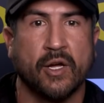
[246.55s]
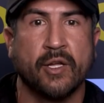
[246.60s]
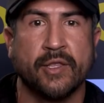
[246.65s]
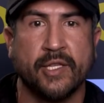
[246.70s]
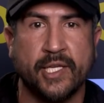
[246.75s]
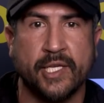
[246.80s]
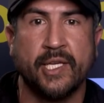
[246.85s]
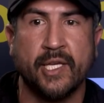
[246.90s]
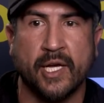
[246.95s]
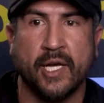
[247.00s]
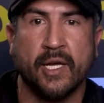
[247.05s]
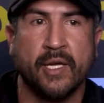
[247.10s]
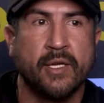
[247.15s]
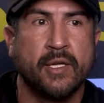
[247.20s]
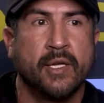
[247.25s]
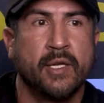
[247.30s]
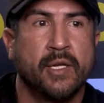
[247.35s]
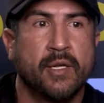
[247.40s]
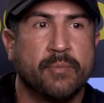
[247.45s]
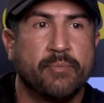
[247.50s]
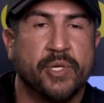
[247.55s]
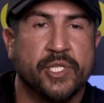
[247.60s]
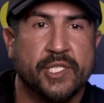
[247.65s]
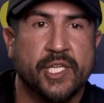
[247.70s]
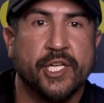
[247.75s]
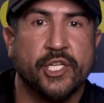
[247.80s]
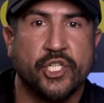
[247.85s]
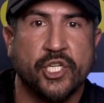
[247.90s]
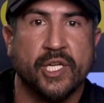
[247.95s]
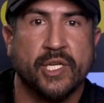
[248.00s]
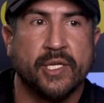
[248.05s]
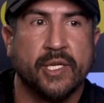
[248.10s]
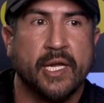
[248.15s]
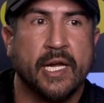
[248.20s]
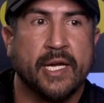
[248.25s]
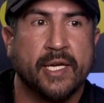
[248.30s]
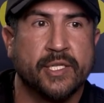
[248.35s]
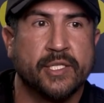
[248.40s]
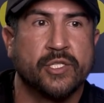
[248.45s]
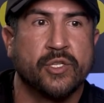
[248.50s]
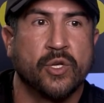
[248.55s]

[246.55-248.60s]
on the uh, position. And